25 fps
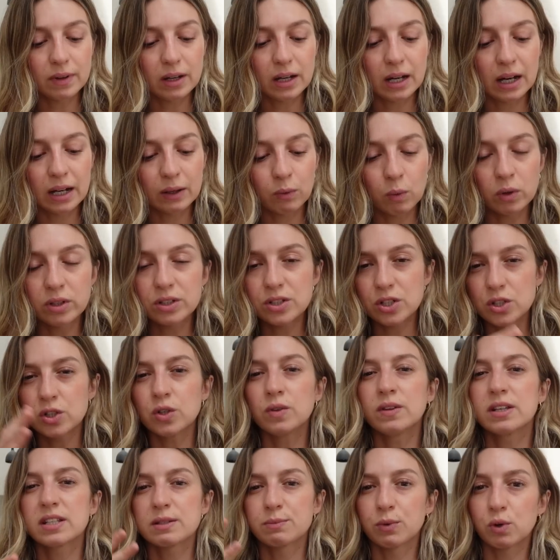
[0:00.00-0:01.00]
I want to do
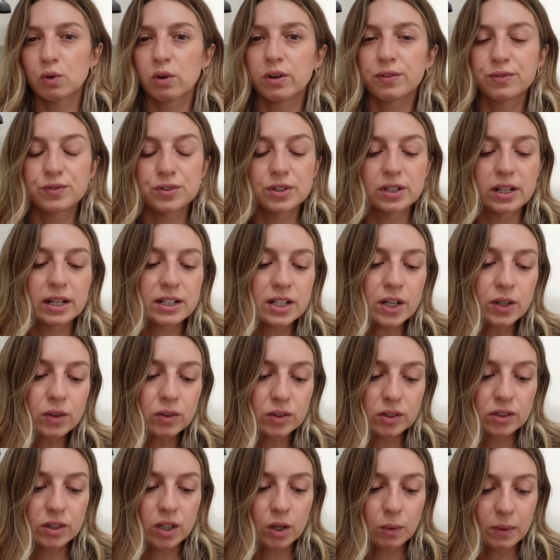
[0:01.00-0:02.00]
this more often. I
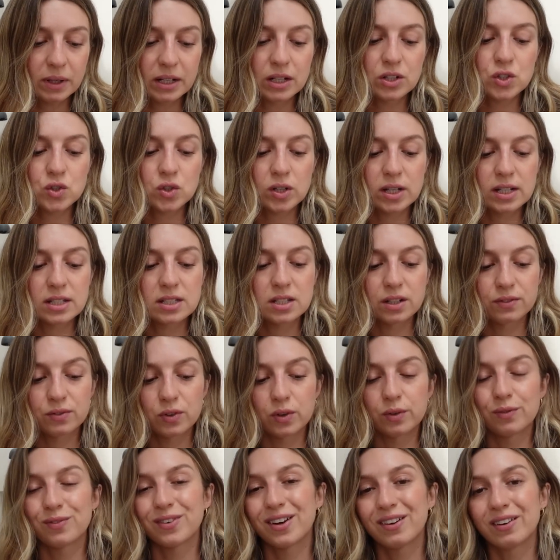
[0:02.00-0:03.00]
don't go in and try stuff
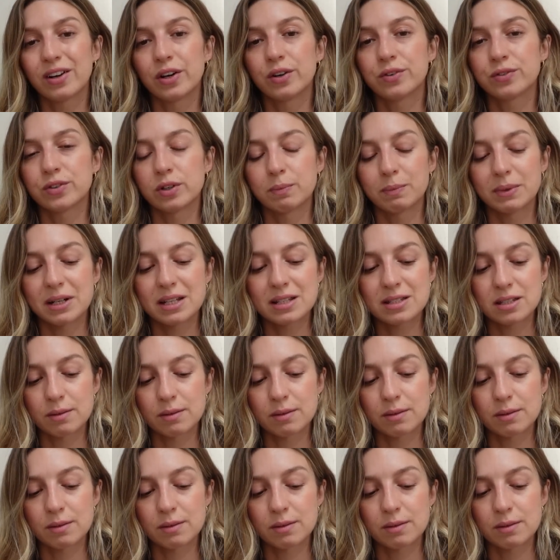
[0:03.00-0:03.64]
on very often, but it's